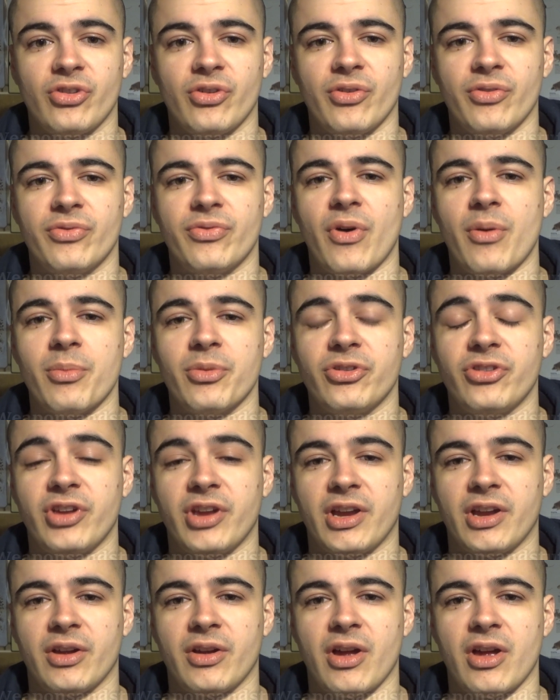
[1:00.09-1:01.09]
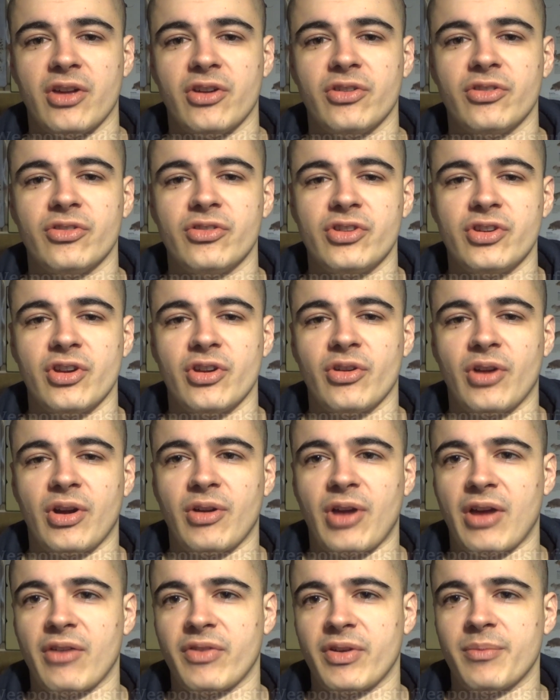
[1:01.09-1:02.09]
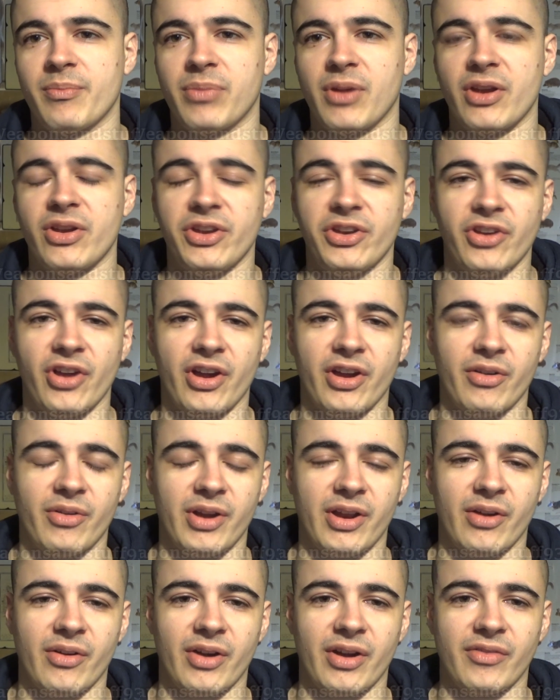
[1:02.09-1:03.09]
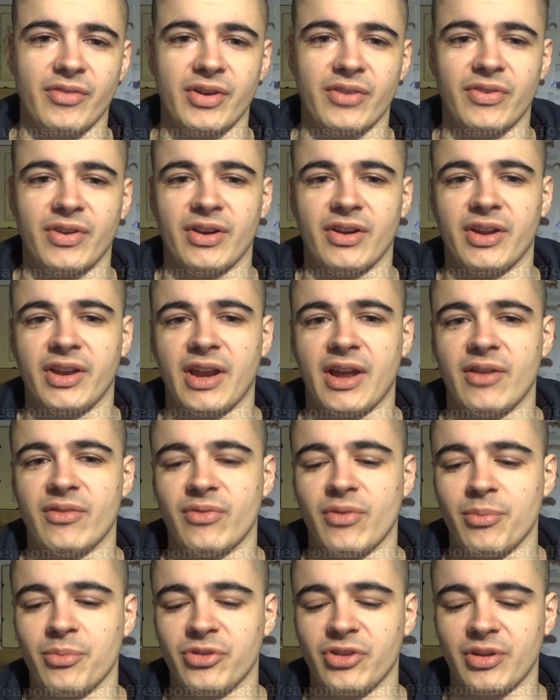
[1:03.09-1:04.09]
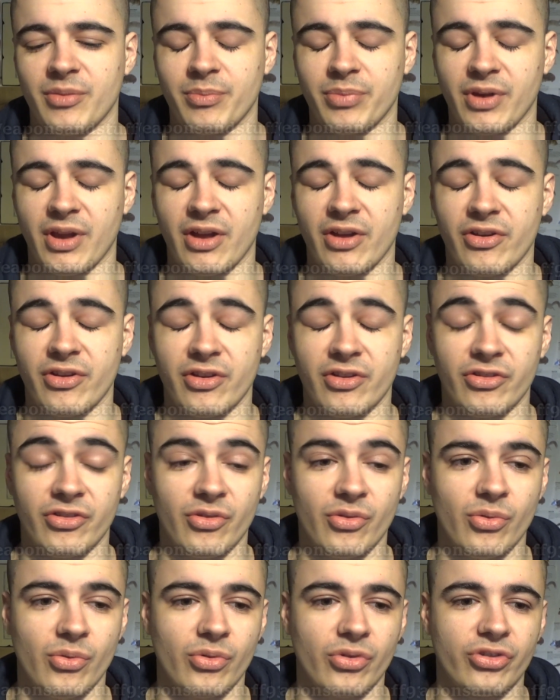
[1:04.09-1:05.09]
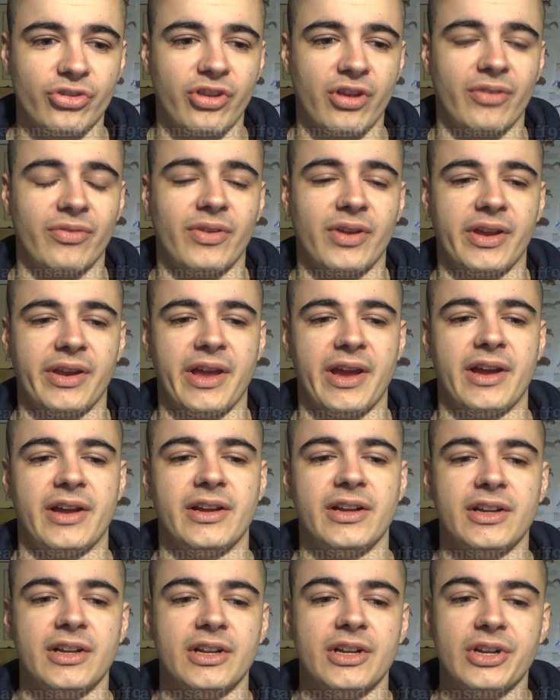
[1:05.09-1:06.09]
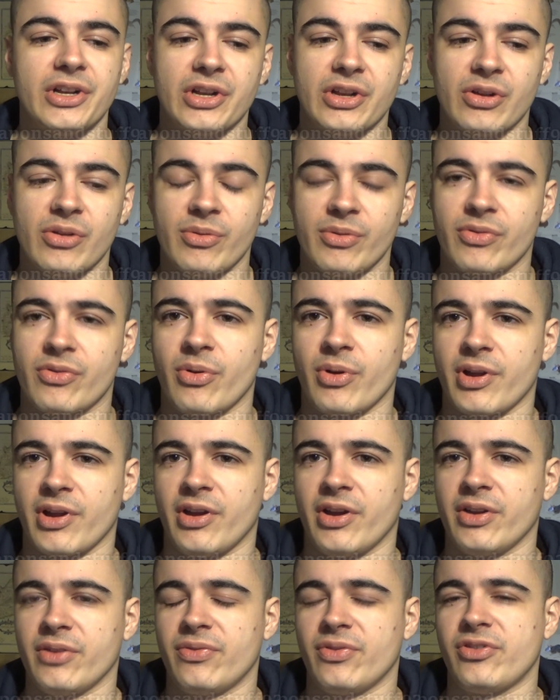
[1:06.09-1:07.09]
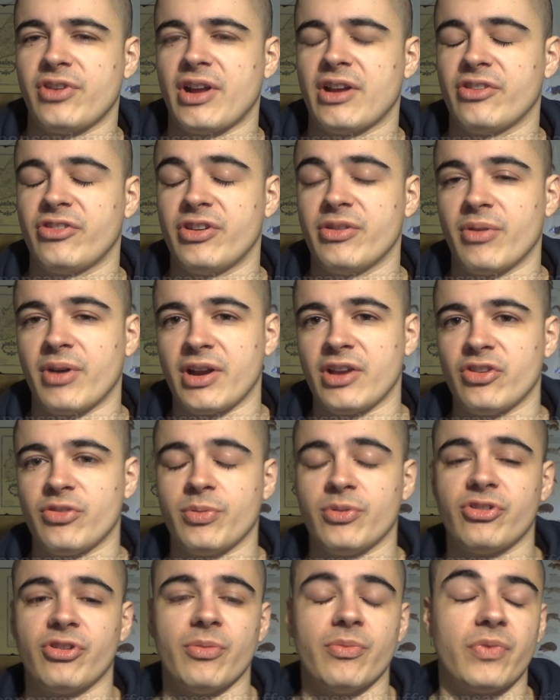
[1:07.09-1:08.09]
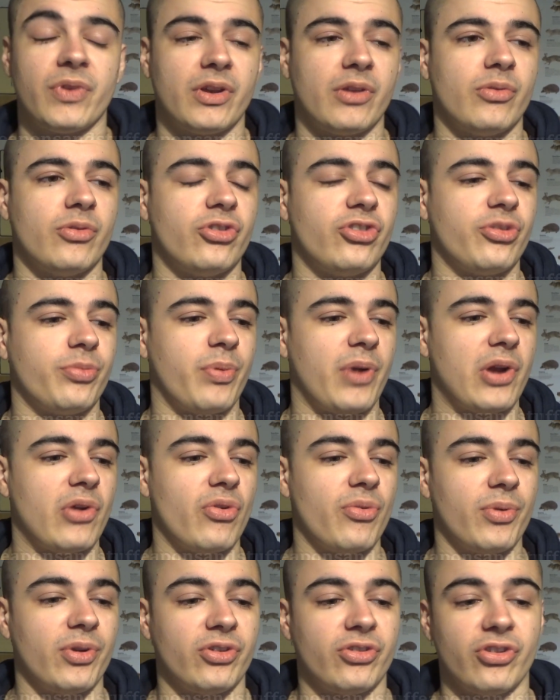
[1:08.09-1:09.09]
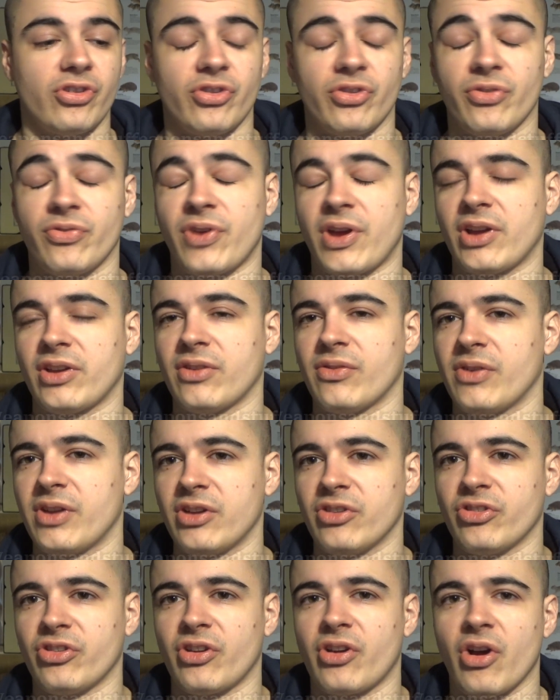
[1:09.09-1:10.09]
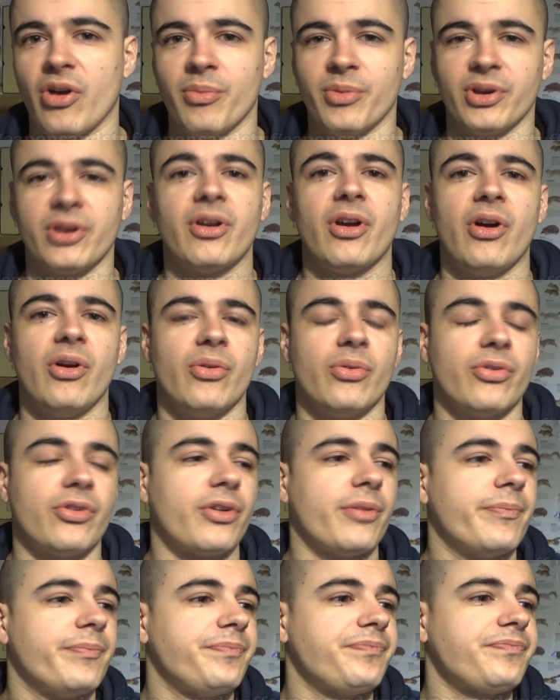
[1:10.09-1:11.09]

sort of vomiting and, you know, having bloody diarrhea and everything like that, vomiting blood and all stuff like that, with quite high fatality rates, but something that would spread almost as effectively as the common cold